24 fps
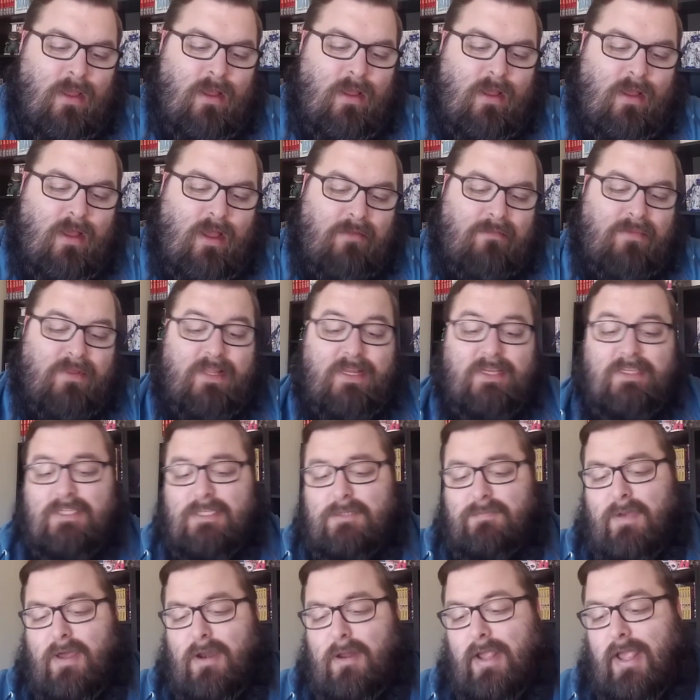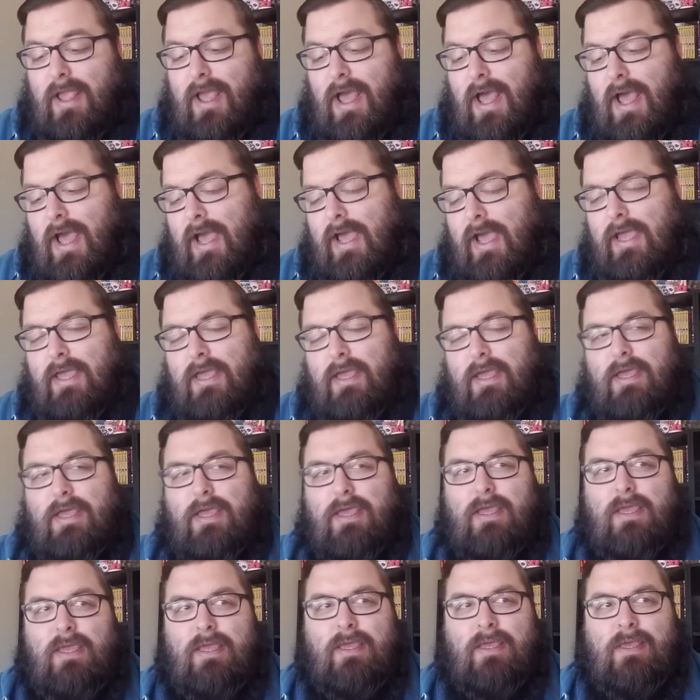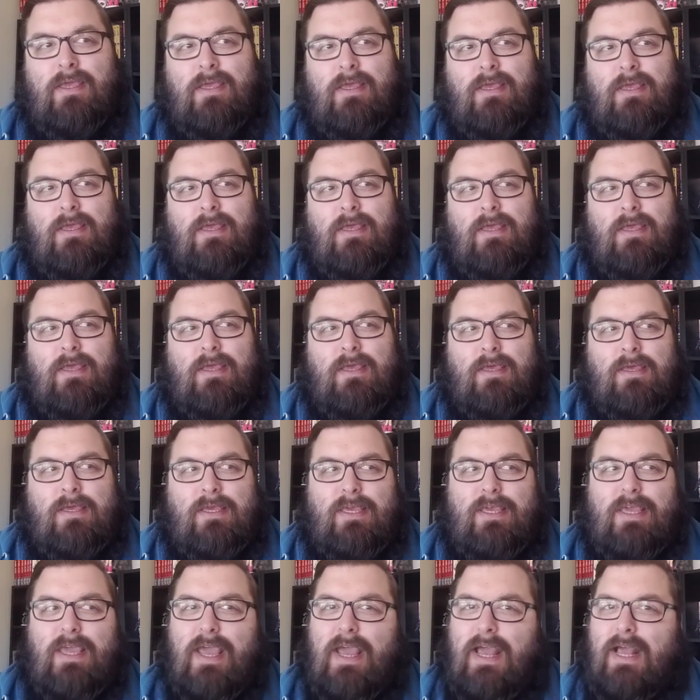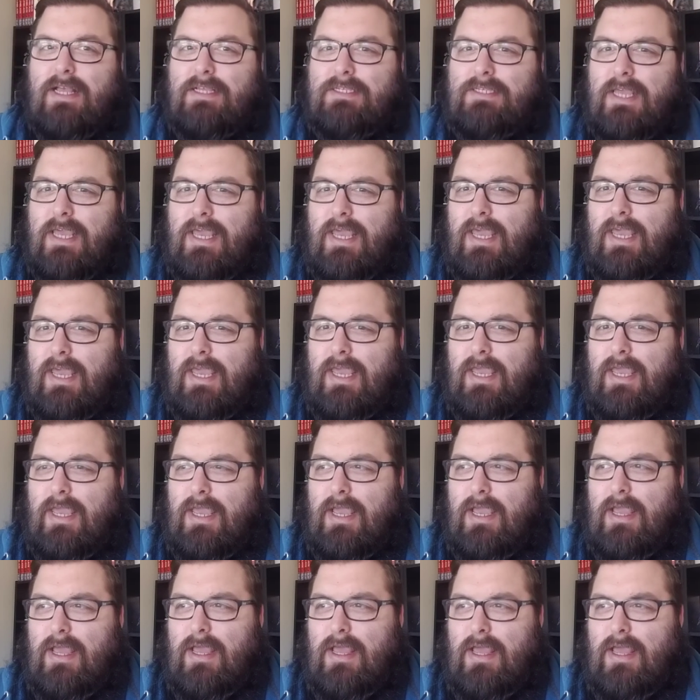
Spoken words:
But this is about a guy. He has a